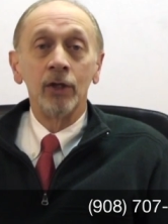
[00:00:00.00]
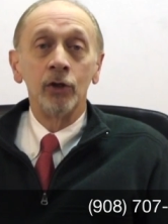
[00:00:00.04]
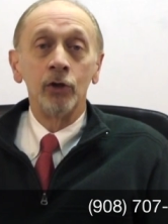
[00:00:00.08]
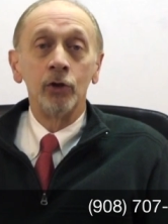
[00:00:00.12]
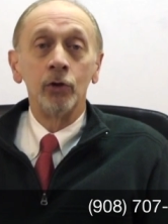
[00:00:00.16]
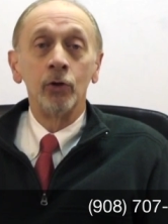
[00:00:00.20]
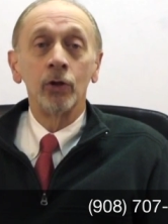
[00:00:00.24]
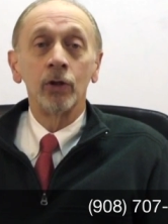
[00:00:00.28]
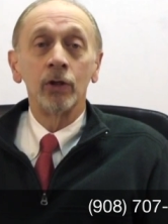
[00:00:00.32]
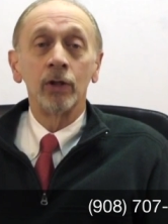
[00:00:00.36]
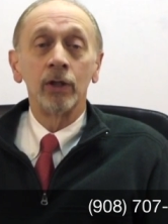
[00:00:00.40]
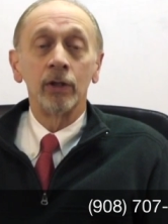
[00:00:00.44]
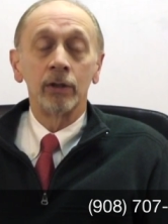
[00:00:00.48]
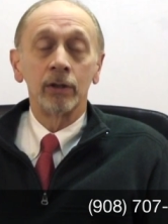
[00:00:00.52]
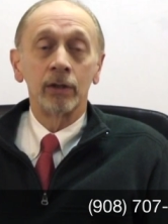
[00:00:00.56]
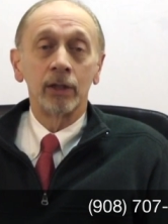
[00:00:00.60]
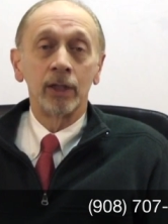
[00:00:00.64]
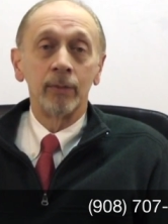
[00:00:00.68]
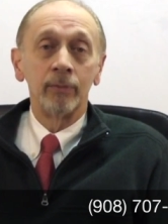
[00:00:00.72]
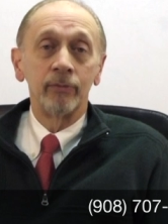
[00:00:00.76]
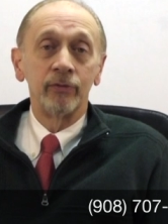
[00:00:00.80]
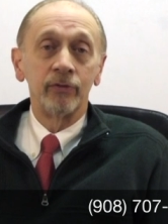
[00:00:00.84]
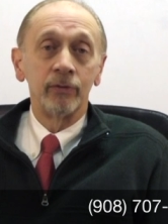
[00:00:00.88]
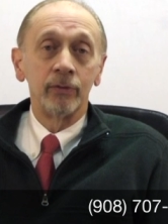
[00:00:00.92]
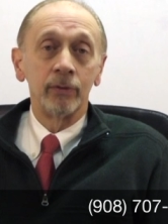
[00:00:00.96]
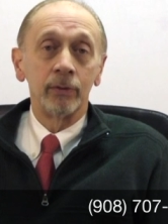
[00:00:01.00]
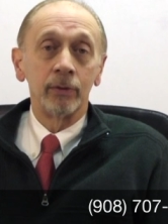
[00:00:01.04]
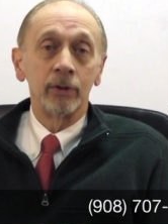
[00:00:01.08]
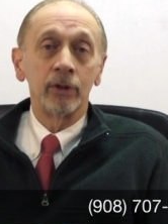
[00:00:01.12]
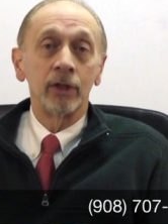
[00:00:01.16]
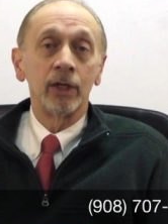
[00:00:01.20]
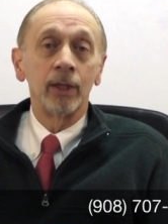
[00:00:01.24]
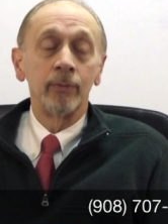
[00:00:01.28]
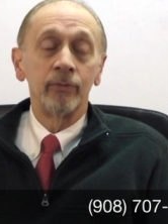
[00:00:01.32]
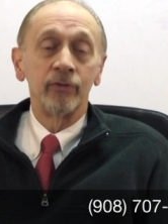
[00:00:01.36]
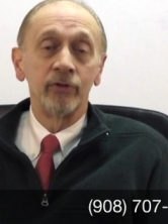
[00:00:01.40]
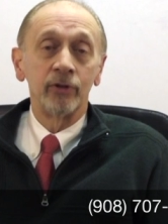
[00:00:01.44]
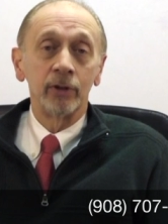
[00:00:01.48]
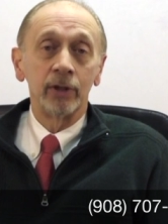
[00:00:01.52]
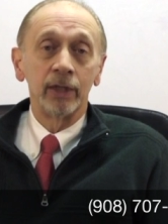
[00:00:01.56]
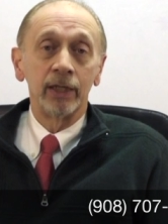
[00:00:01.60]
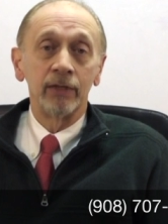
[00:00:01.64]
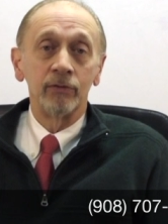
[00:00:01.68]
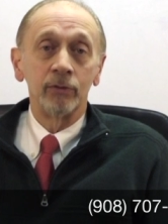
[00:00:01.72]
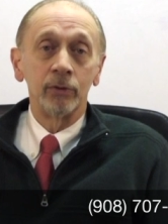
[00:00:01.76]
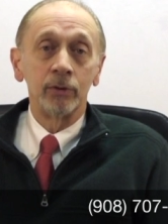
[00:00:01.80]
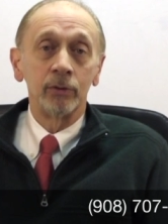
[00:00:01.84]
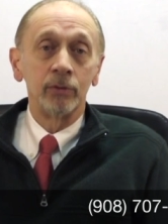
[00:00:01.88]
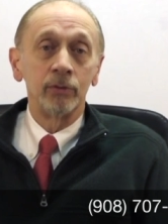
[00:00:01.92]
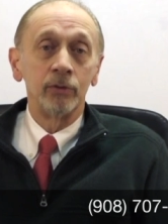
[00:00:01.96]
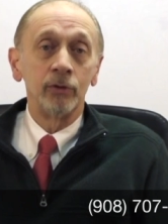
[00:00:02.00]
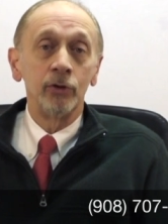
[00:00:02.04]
your comfort comfort level.